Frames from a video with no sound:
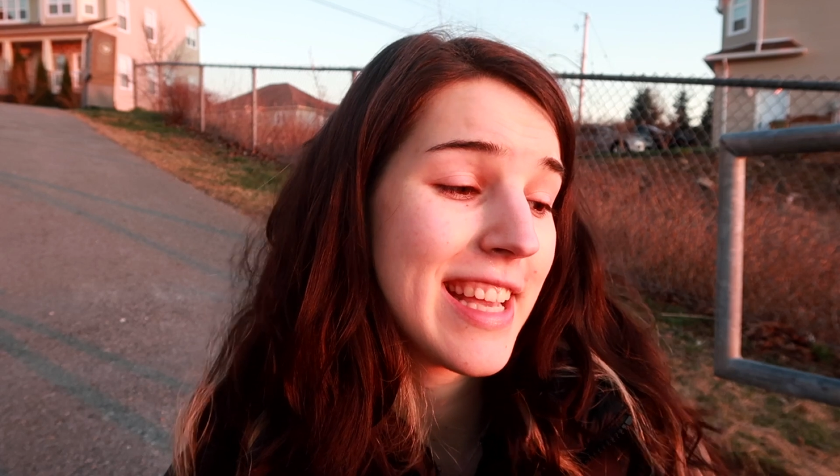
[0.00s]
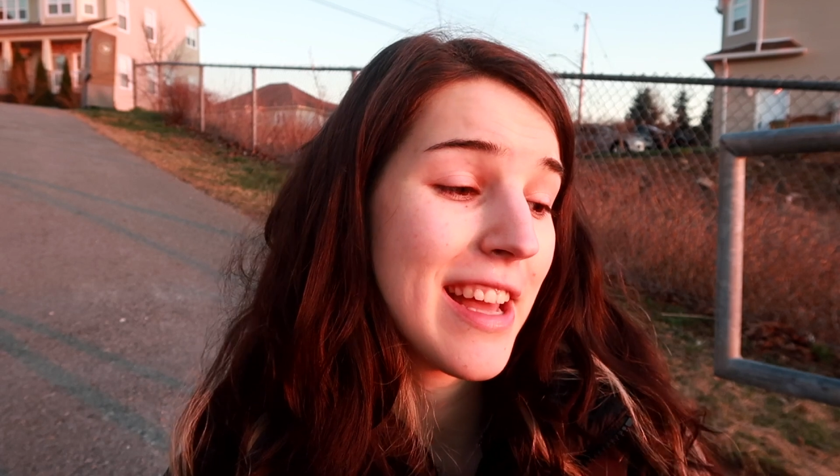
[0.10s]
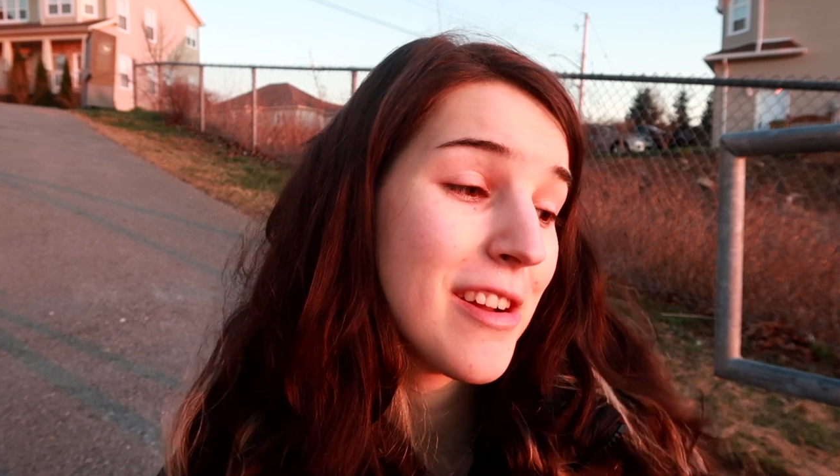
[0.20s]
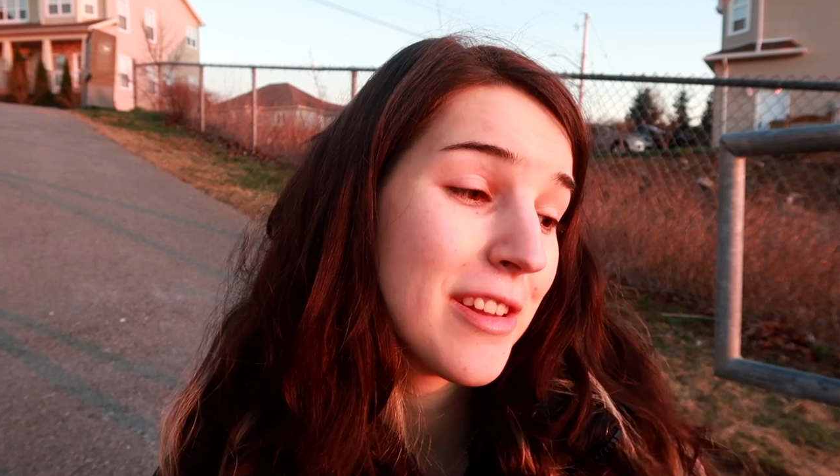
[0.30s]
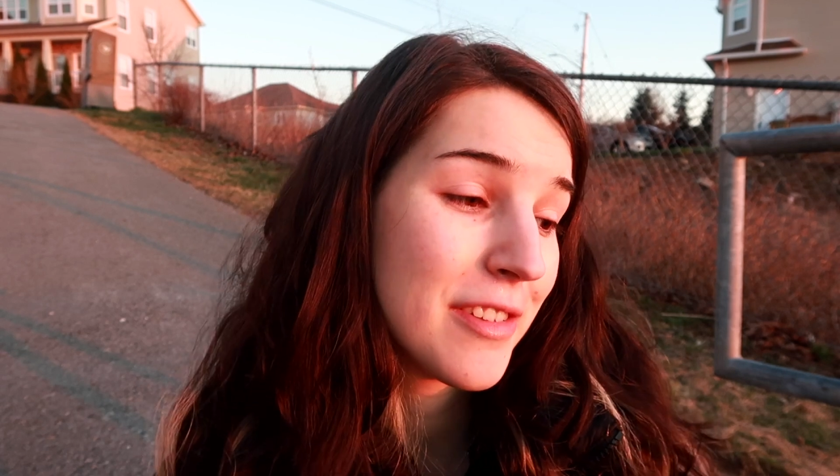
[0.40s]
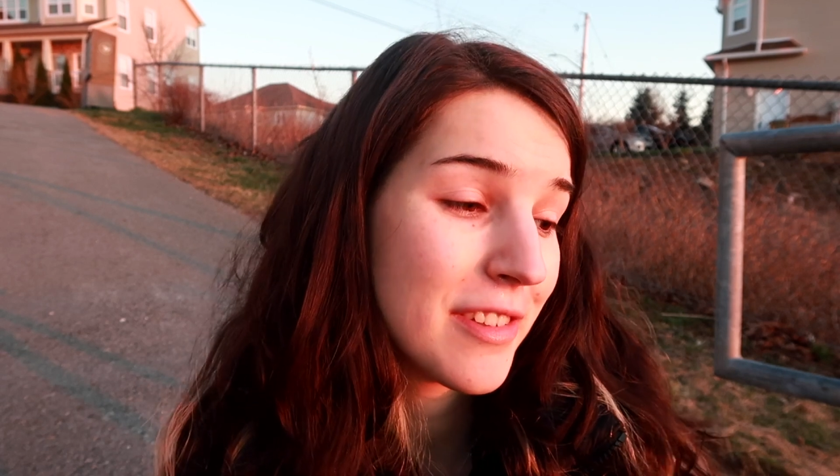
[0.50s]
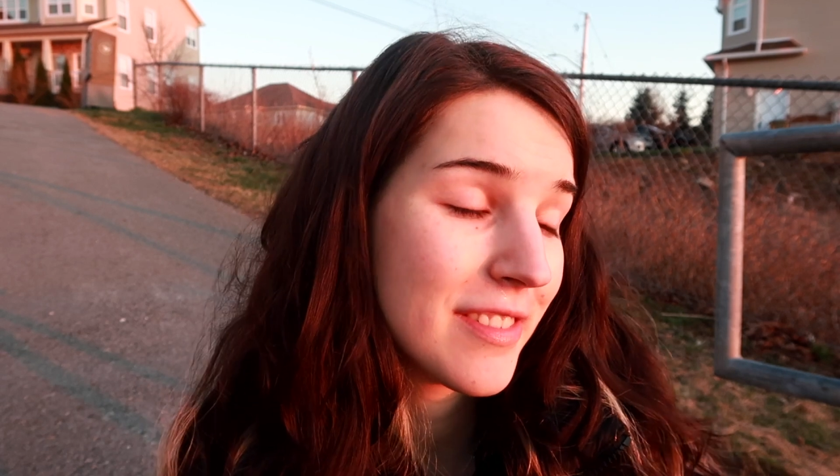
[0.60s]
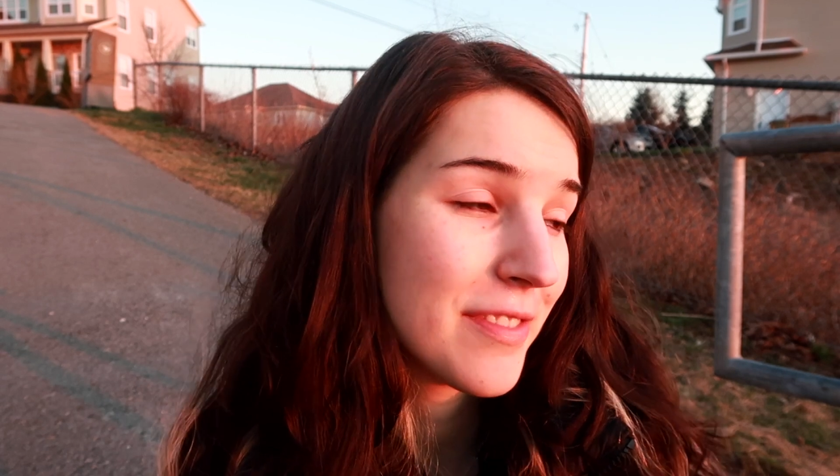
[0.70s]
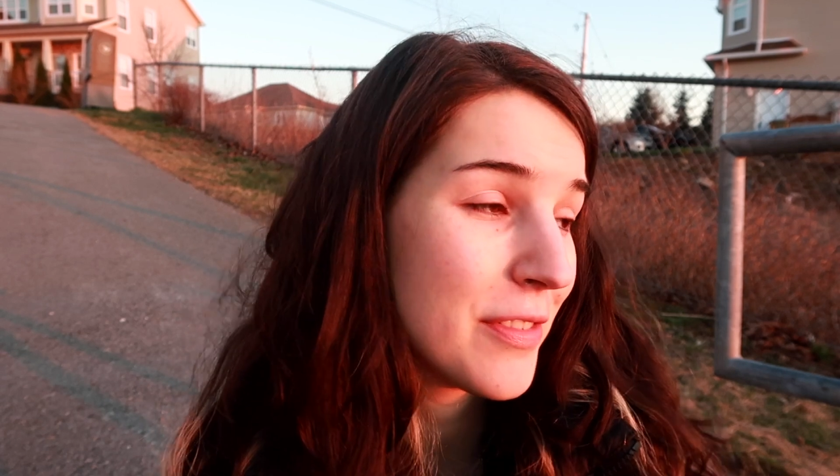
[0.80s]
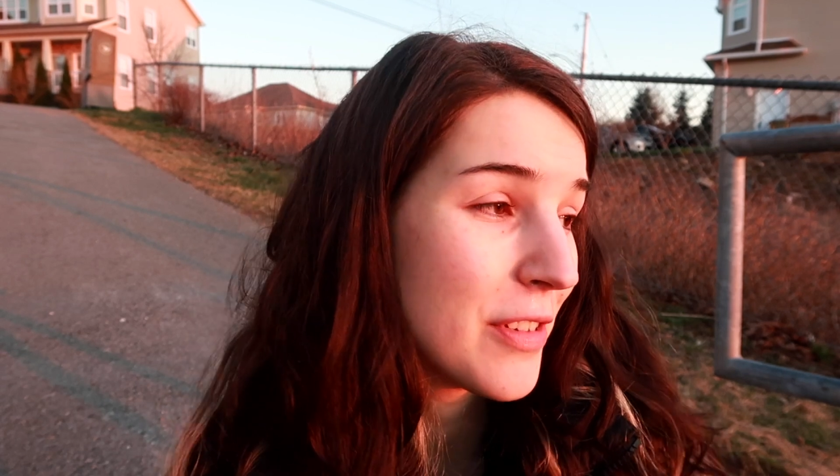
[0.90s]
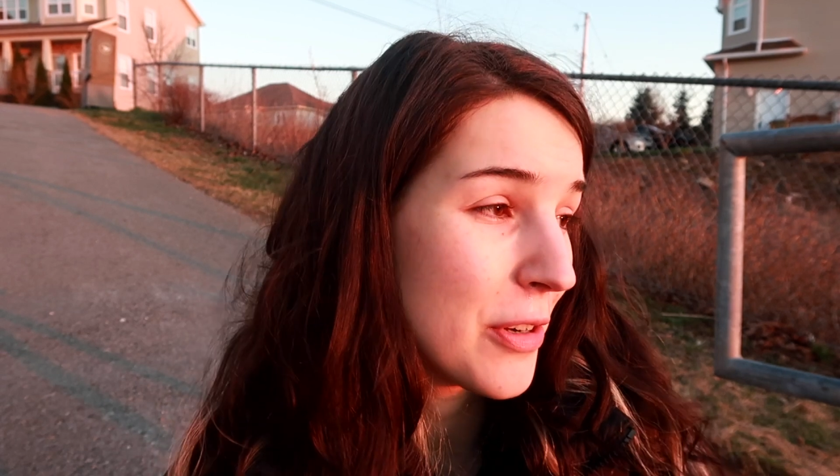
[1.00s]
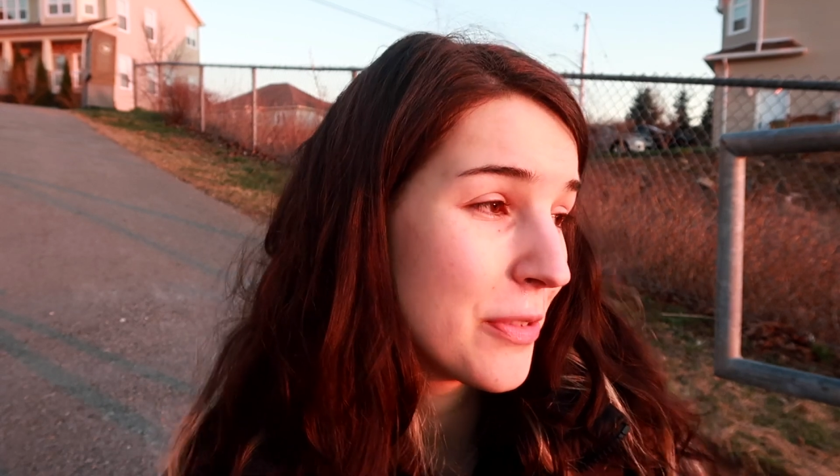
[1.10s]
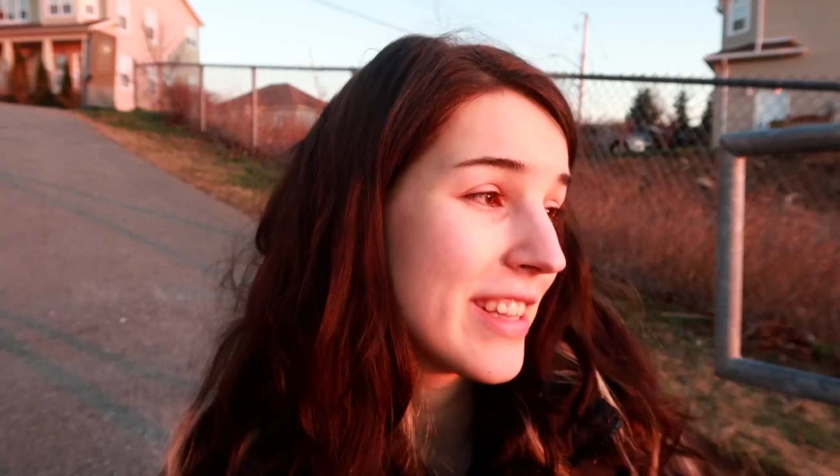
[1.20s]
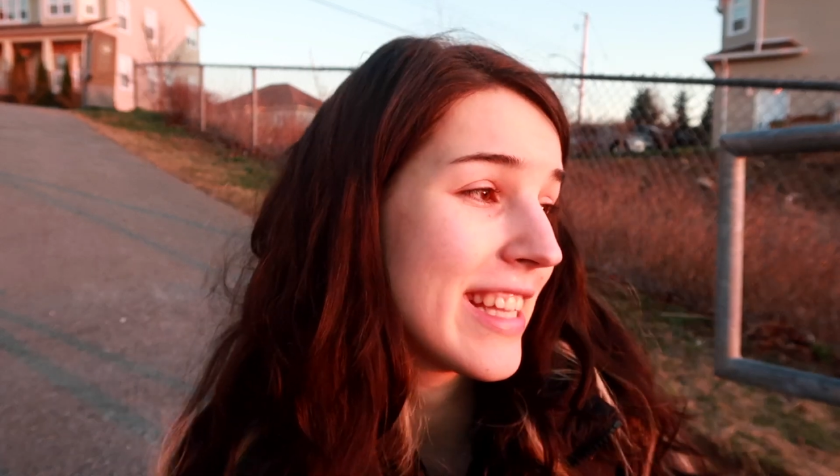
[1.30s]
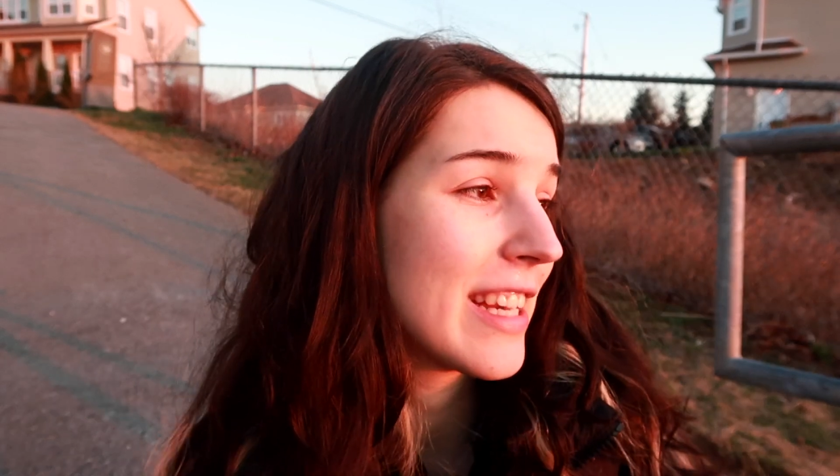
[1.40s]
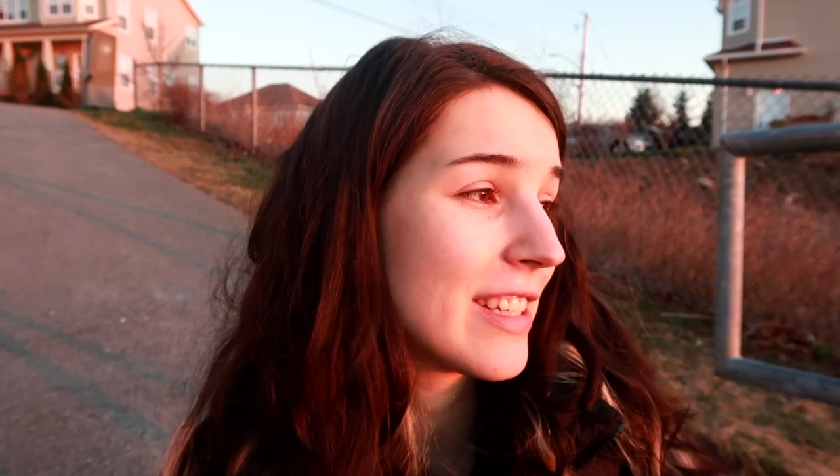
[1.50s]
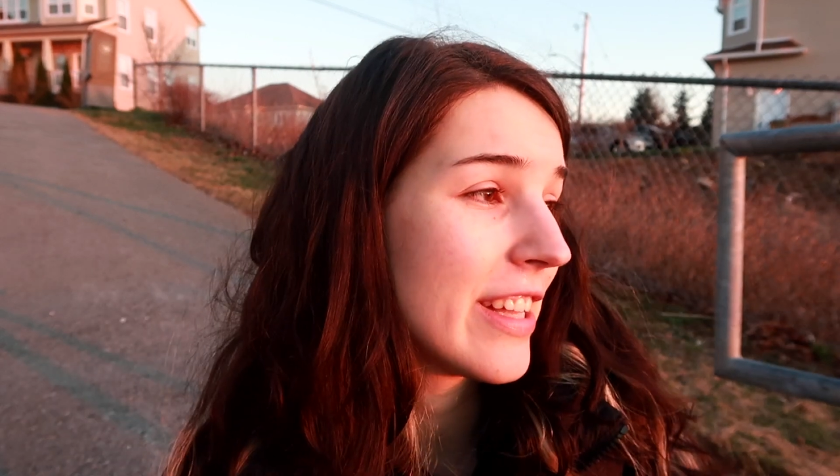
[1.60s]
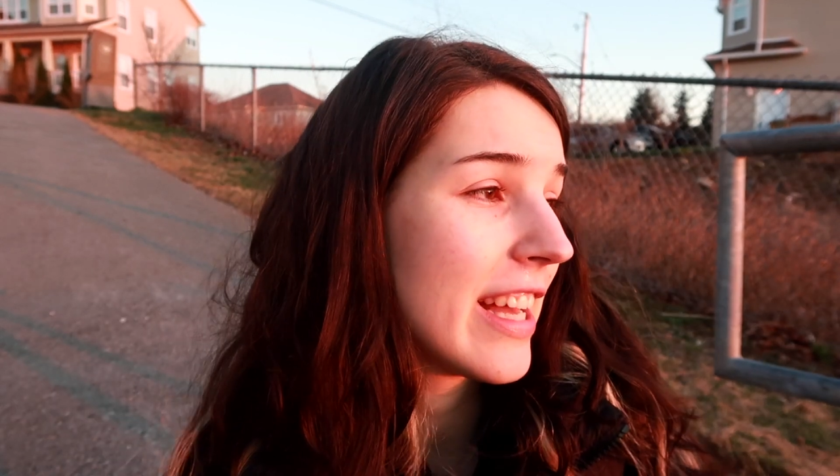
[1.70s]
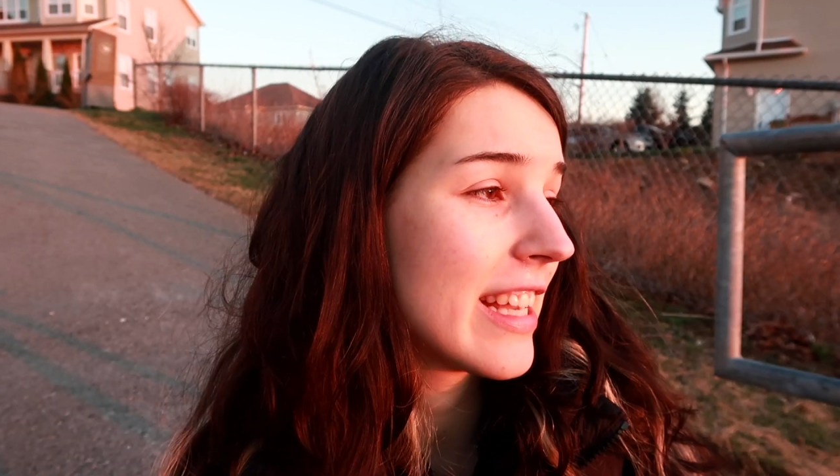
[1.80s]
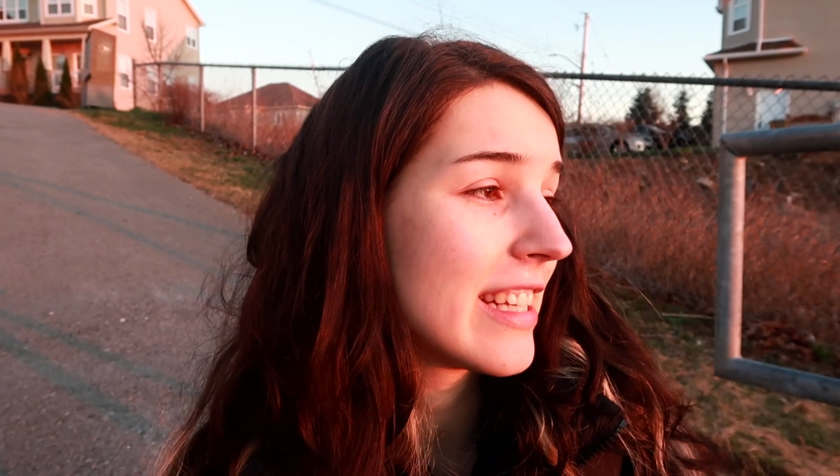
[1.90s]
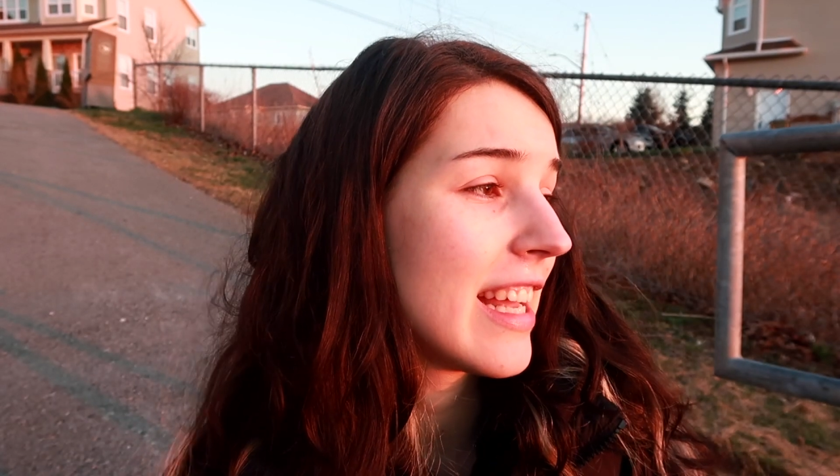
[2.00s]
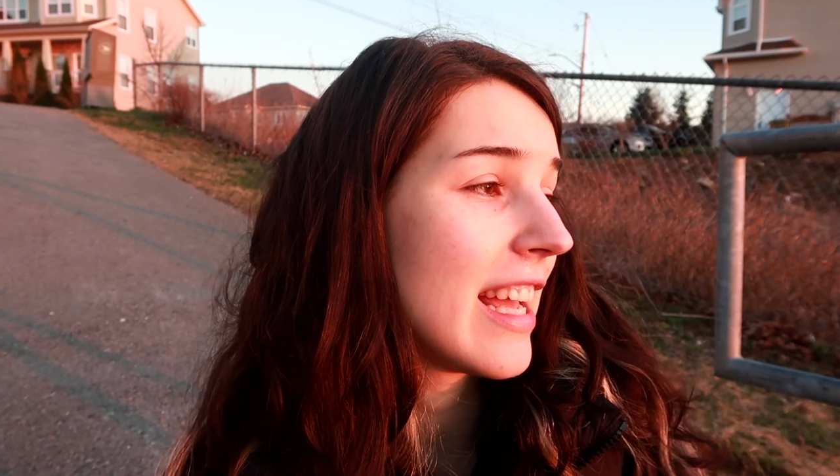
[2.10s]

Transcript: get on the phone with the airline,